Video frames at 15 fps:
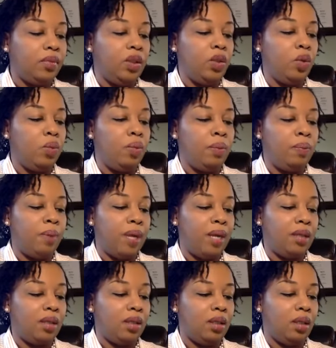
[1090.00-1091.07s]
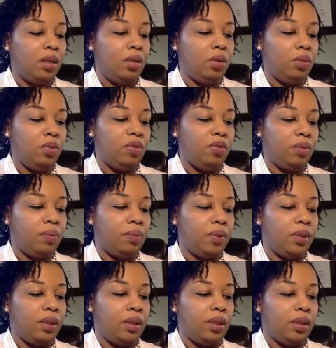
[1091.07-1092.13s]
you'll be placed in removal
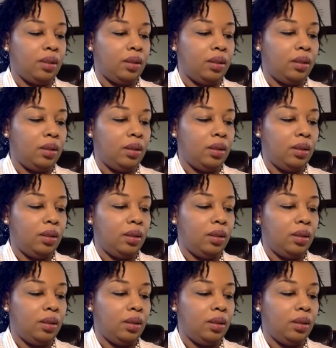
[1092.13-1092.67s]
proceedings.